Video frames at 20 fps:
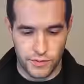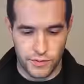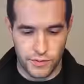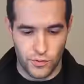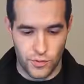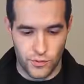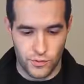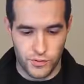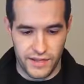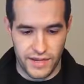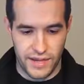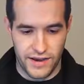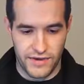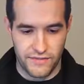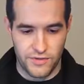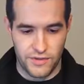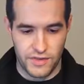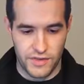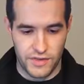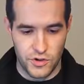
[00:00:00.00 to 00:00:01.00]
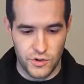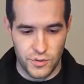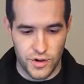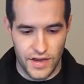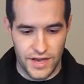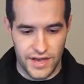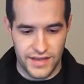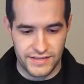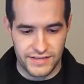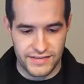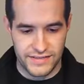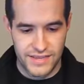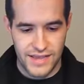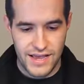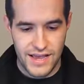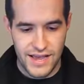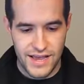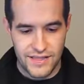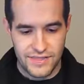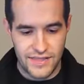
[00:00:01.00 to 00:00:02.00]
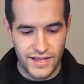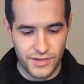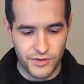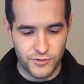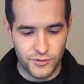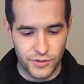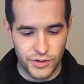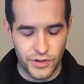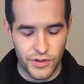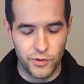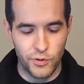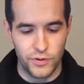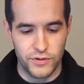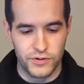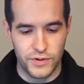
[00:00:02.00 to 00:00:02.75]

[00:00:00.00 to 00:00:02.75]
we normally have in the US. That's really cool.